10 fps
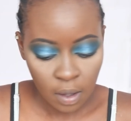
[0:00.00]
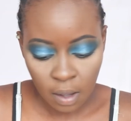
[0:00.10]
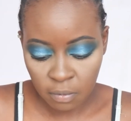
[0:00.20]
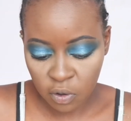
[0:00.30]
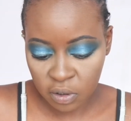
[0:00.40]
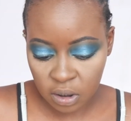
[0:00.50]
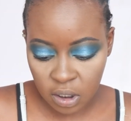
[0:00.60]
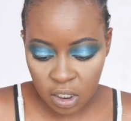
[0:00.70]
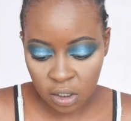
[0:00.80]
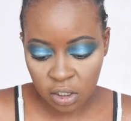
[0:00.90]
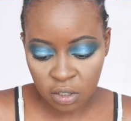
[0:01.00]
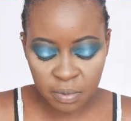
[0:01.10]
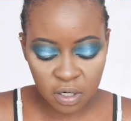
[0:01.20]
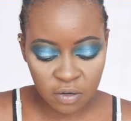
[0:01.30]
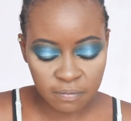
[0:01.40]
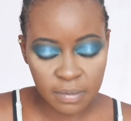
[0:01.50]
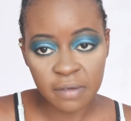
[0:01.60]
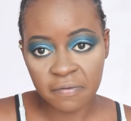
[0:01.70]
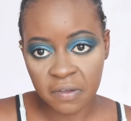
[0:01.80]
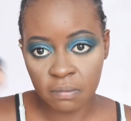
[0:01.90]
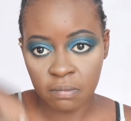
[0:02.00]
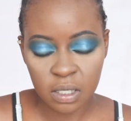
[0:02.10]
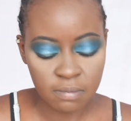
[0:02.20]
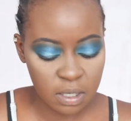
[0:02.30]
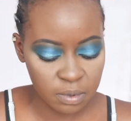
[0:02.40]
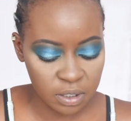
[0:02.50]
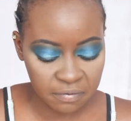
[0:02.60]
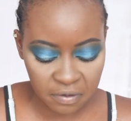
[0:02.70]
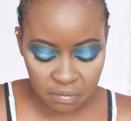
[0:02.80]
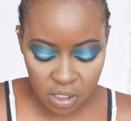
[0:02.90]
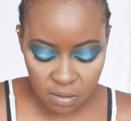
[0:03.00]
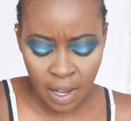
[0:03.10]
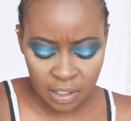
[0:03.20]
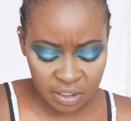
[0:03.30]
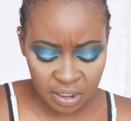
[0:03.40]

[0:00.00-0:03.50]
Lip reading: I'm going to take a little bit of my Fit Me, Maybelline Fit Me, and use